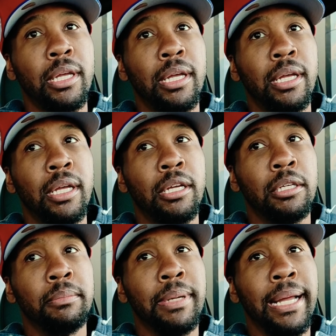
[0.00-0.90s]

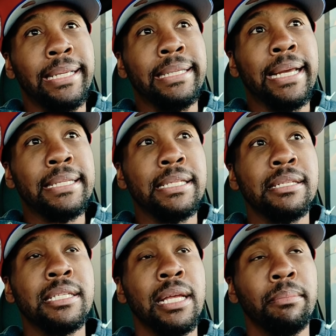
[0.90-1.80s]
I guess
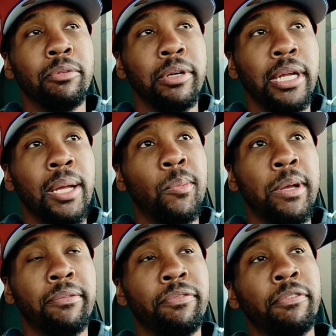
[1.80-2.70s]
in summary, I
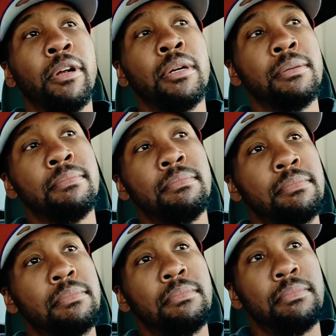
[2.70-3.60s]
went from